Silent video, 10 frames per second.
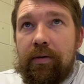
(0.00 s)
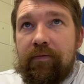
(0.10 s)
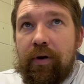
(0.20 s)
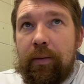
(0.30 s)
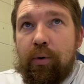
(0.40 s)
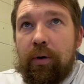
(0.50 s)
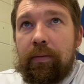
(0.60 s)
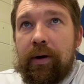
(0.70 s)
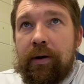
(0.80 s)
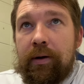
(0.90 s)
very
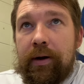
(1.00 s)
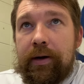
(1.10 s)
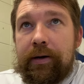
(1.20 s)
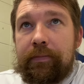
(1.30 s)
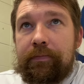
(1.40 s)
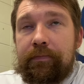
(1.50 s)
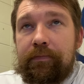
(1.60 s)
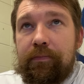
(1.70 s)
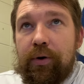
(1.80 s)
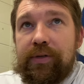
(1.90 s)
important uh,
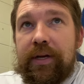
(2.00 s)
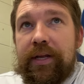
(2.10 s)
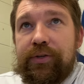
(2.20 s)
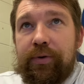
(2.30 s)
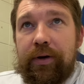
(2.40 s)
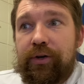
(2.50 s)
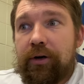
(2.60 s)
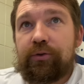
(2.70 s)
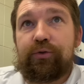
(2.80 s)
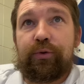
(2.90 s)
person in history,
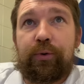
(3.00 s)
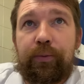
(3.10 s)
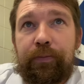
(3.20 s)
Charles Drew.